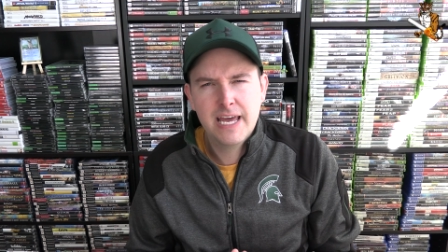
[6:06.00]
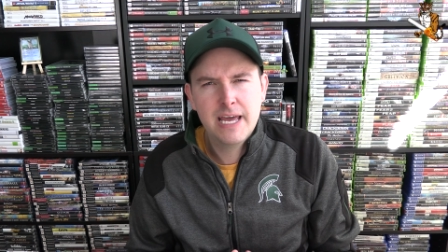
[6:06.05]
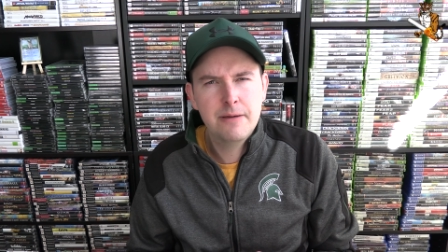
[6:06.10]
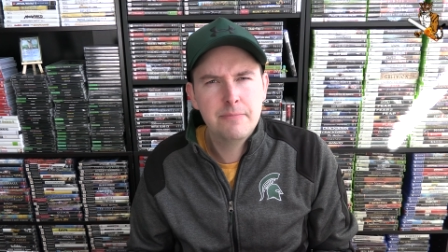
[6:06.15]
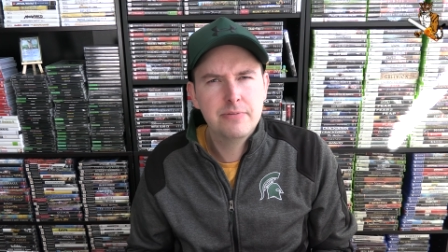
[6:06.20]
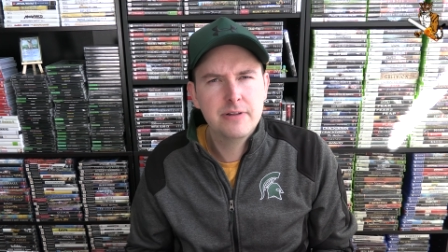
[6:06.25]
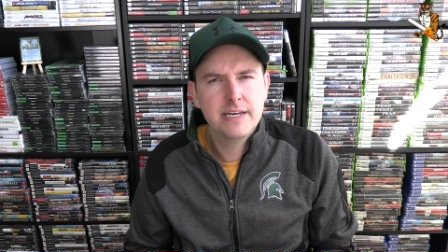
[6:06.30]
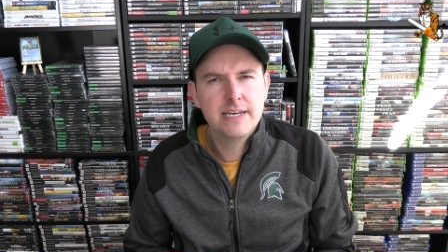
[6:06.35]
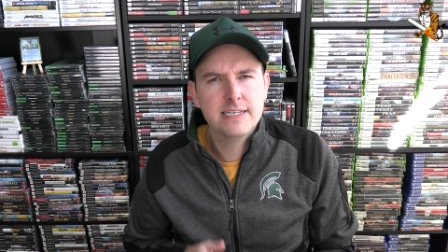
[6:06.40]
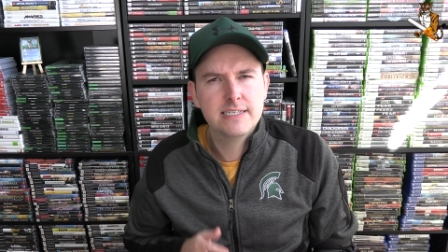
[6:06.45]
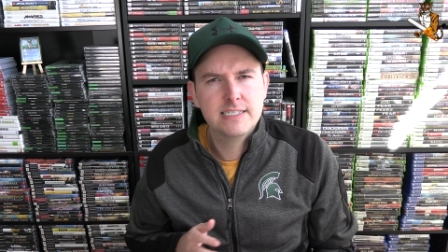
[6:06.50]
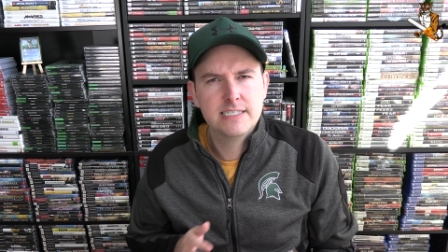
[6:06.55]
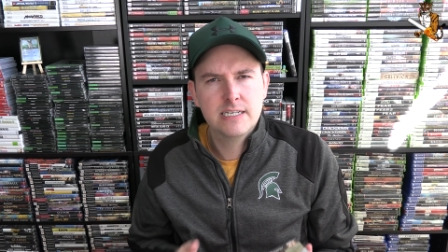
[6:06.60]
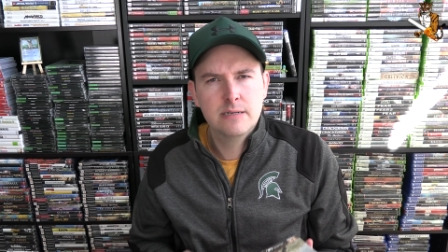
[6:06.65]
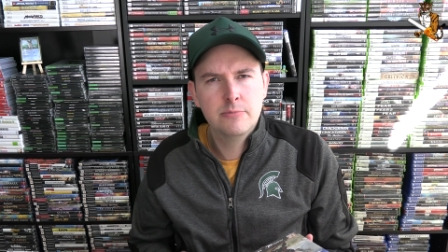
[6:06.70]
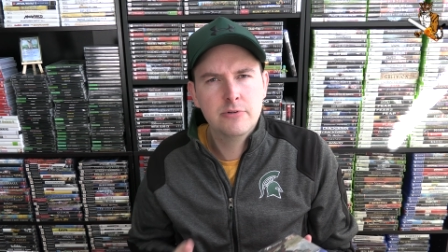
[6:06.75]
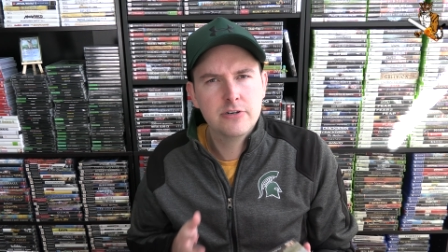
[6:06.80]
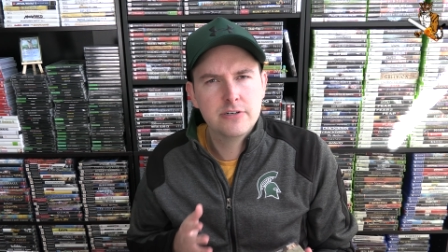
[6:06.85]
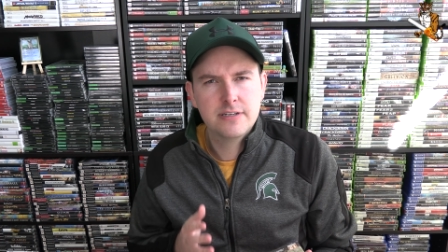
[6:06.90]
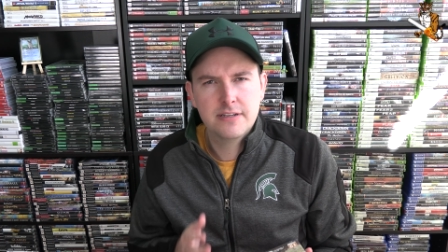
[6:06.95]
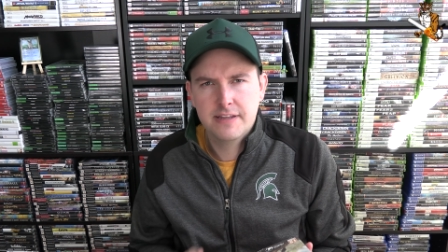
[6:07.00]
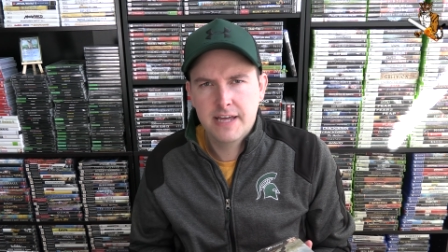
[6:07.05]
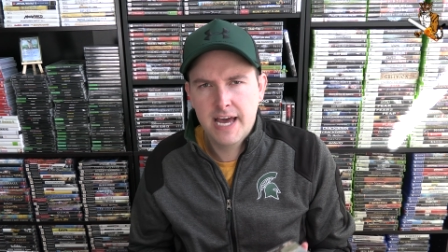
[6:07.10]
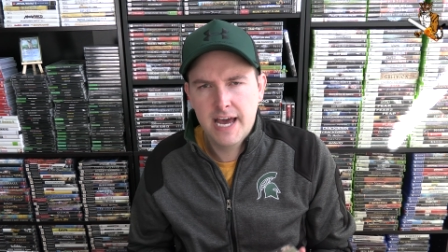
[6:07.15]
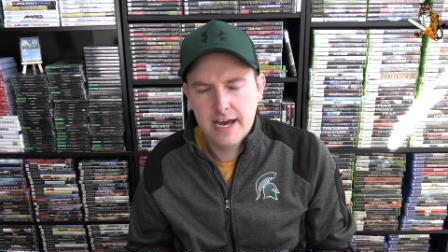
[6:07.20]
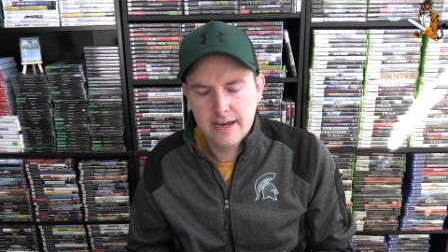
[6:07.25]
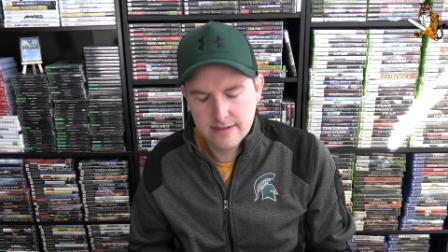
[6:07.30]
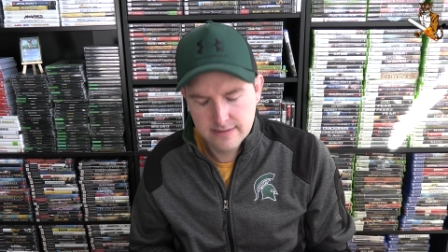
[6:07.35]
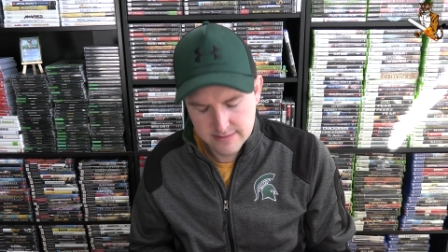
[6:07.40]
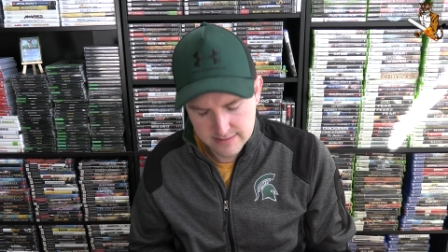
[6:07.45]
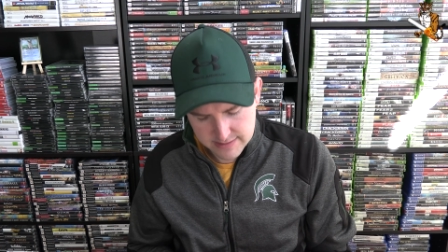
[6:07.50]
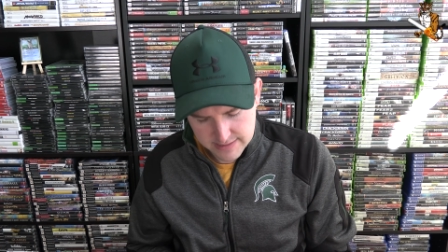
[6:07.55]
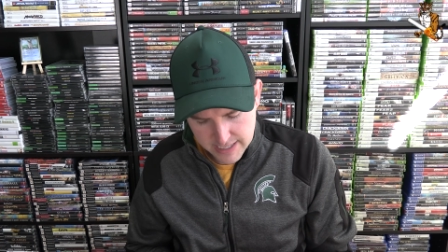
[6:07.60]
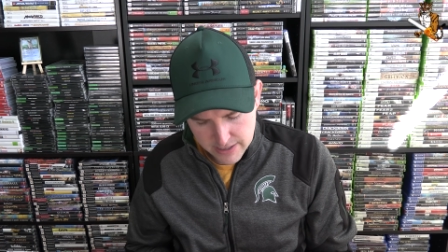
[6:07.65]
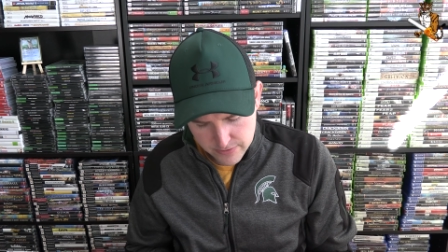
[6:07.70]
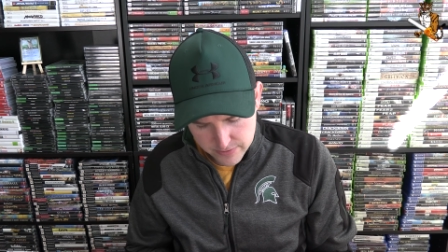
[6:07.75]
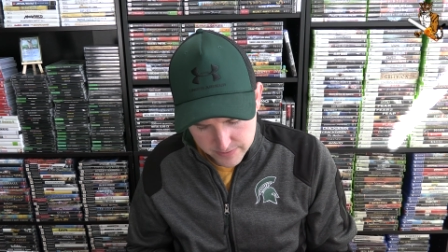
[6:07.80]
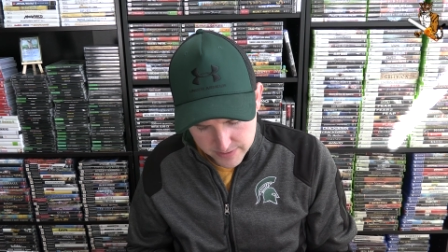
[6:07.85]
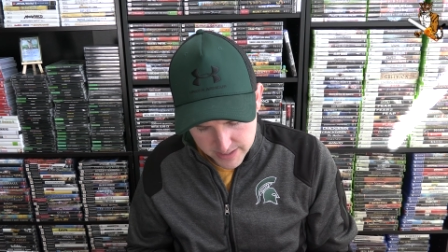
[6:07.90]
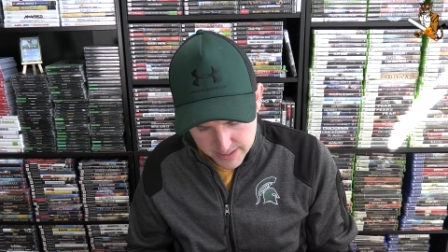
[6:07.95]
gameplay is similar to that.
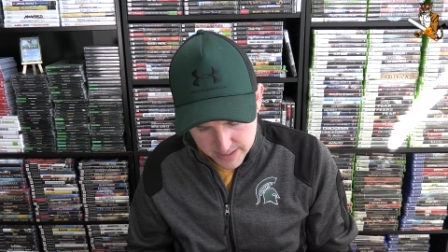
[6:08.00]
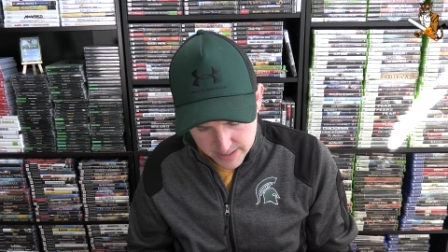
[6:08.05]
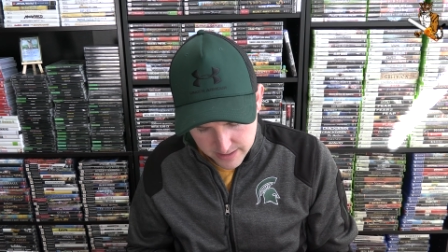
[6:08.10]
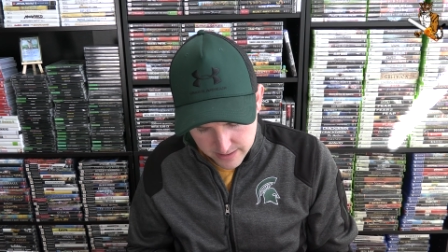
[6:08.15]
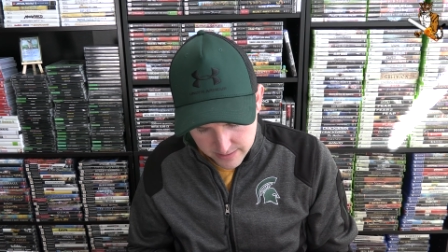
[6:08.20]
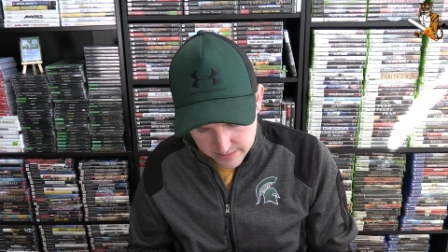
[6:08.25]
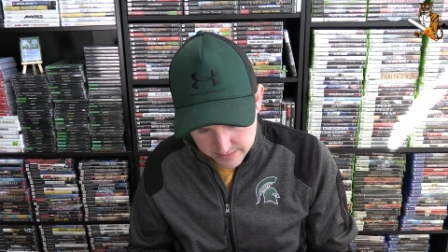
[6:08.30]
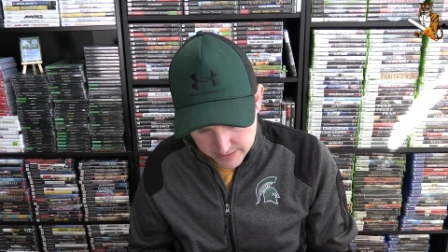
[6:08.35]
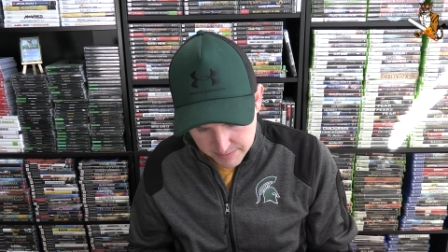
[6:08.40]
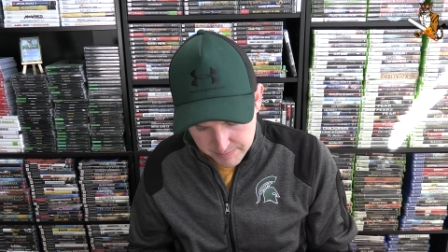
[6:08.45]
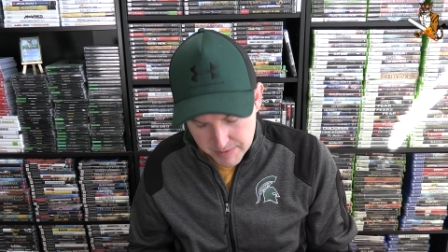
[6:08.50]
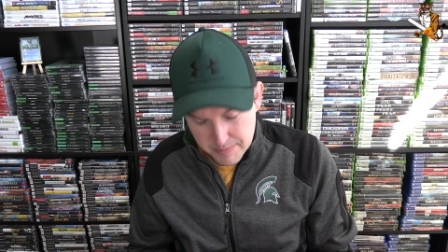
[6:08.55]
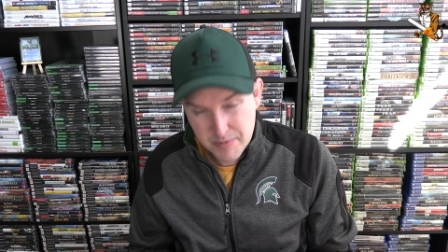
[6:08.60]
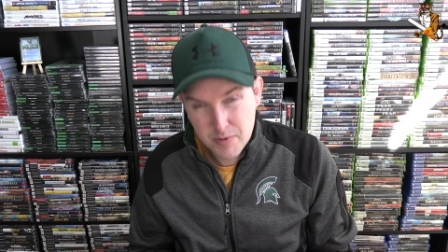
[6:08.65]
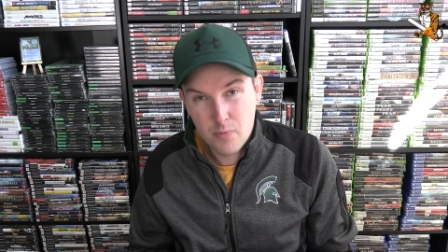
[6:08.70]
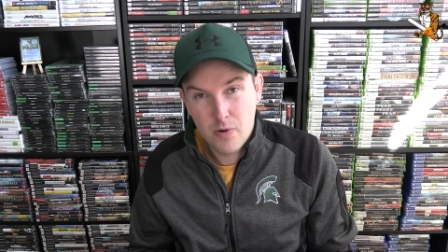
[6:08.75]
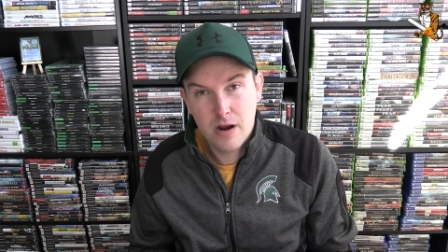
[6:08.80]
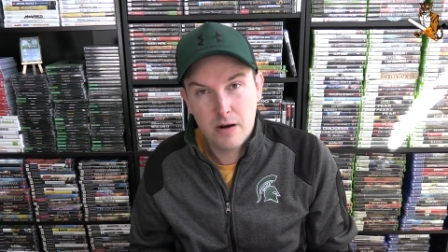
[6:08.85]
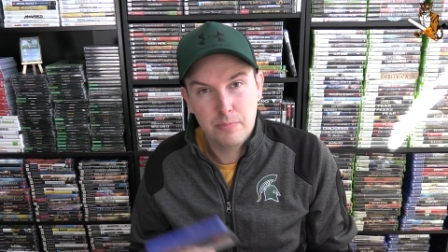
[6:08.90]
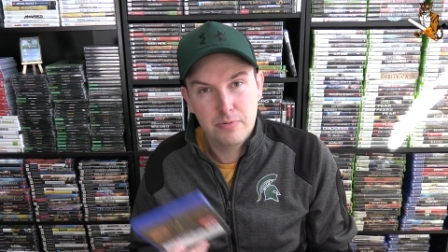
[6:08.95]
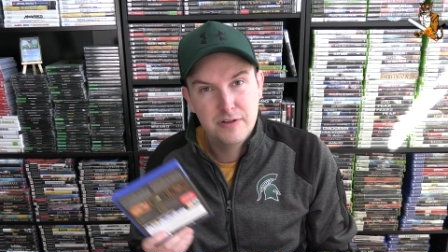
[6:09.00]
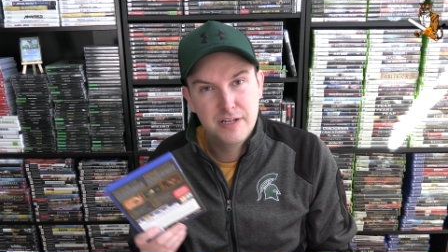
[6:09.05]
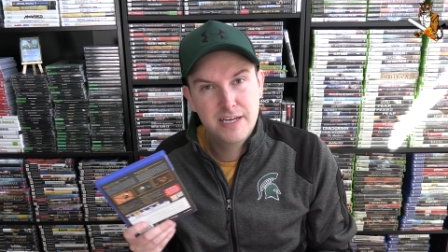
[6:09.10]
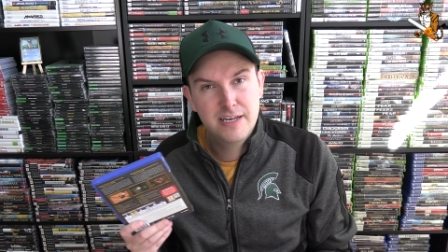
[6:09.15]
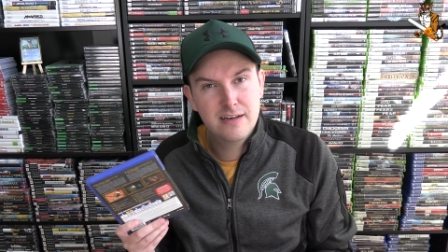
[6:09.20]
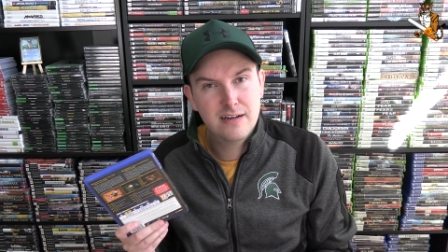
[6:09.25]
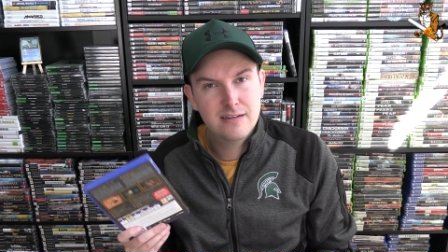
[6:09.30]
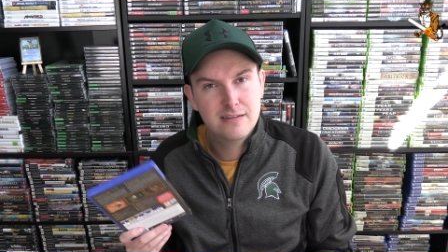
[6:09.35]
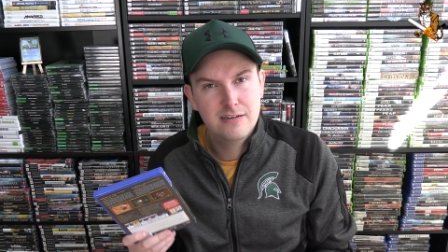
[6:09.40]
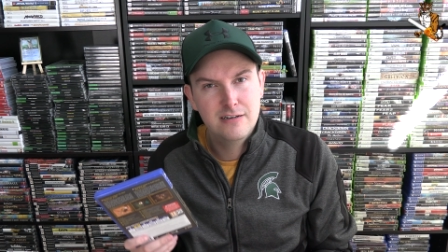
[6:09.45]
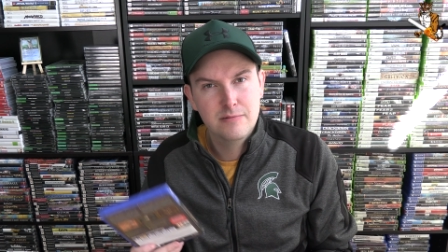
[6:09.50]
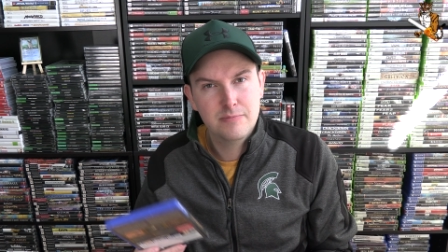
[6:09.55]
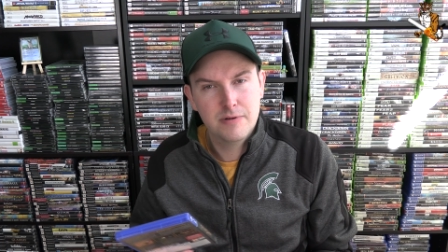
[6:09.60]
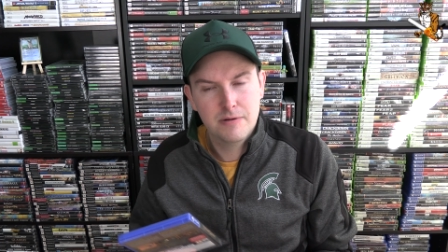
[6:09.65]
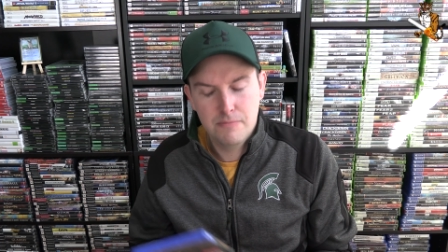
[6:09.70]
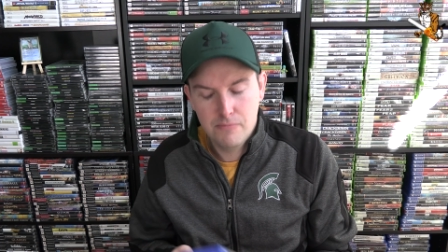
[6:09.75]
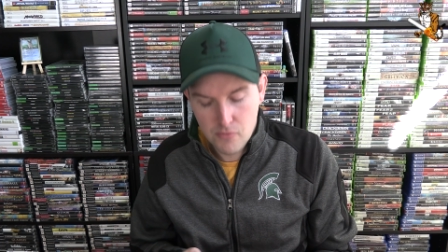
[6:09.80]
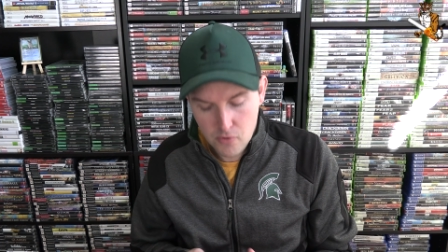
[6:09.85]
That would that'd make me want to play it a little bit